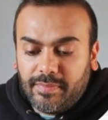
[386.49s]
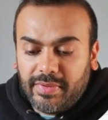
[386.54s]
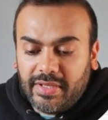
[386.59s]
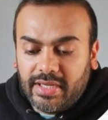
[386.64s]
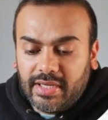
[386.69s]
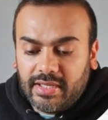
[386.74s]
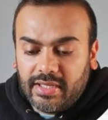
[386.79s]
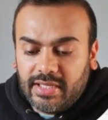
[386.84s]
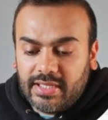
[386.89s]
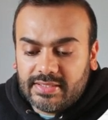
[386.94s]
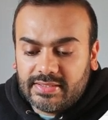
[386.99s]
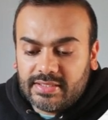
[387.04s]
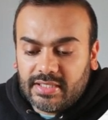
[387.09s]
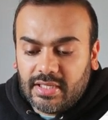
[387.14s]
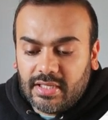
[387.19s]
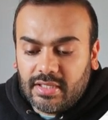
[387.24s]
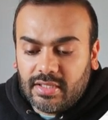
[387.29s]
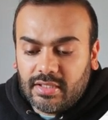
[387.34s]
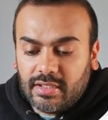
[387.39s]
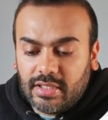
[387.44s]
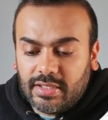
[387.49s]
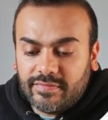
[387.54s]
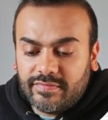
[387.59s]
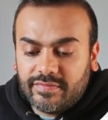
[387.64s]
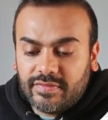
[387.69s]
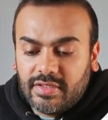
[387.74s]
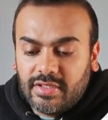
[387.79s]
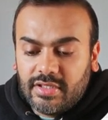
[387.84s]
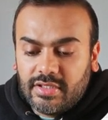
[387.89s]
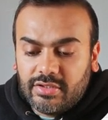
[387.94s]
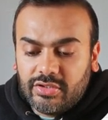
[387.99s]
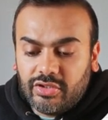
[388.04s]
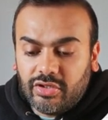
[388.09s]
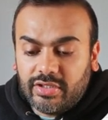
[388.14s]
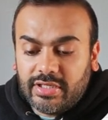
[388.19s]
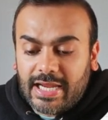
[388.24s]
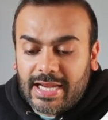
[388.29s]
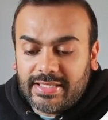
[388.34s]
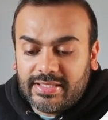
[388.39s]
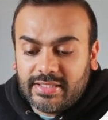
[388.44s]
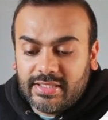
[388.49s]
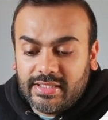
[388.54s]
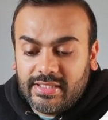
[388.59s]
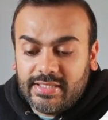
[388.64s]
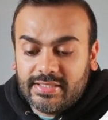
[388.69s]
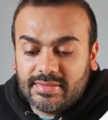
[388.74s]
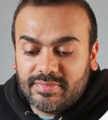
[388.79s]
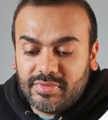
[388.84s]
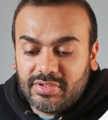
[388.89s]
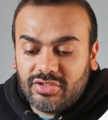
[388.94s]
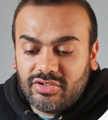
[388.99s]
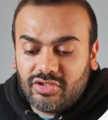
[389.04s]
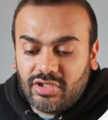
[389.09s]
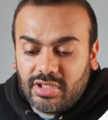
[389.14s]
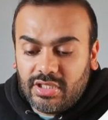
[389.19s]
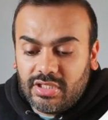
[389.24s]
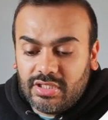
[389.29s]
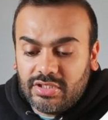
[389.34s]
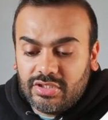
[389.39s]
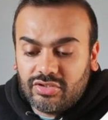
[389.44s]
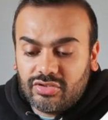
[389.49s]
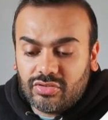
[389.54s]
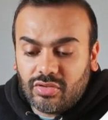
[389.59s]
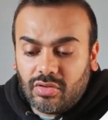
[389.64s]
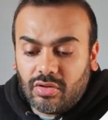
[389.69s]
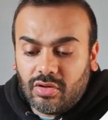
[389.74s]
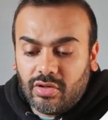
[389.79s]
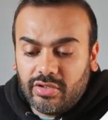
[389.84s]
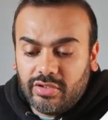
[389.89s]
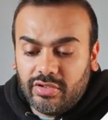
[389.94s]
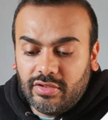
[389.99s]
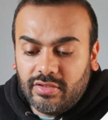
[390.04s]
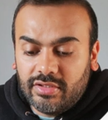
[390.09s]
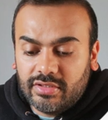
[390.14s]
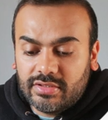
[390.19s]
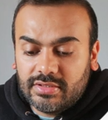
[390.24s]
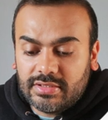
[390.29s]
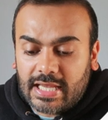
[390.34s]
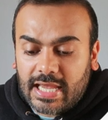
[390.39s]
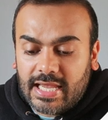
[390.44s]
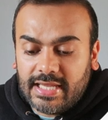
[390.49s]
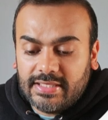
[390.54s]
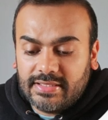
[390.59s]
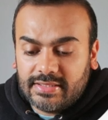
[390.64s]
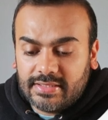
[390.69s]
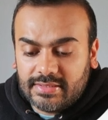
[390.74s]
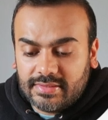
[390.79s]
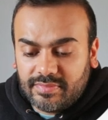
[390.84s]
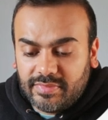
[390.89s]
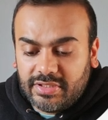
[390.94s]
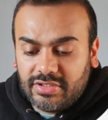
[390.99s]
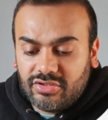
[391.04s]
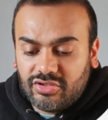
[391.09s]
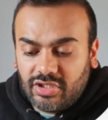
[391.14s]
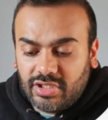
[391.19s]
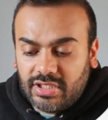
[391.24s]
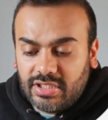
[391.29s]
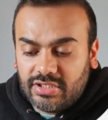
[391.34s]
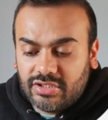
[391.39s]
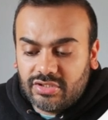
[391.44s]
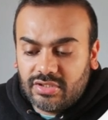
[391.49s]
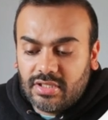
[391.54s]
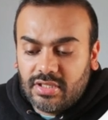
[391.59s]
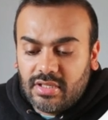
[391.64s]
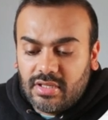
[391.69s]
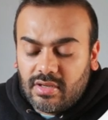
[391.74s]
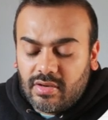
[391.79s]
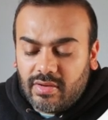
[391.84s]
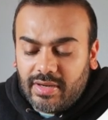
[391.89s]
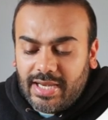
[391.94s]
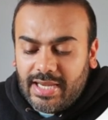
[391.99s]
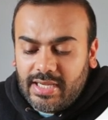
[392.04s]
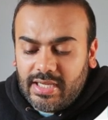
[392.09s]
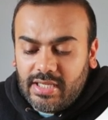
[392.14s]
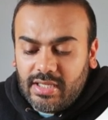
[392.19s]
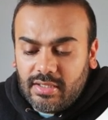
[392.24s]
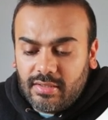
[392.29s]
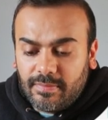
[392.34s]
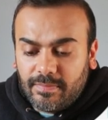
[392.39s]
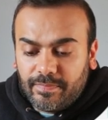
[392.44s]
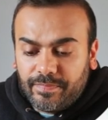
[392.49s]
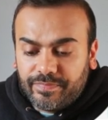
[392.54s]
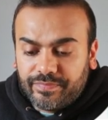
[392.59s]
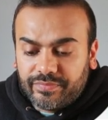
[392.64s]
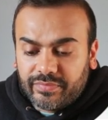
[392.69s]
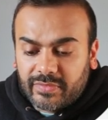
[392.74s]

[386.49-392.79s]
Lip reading: parent ASIN, that your category has been changed, or your size has been changed, or any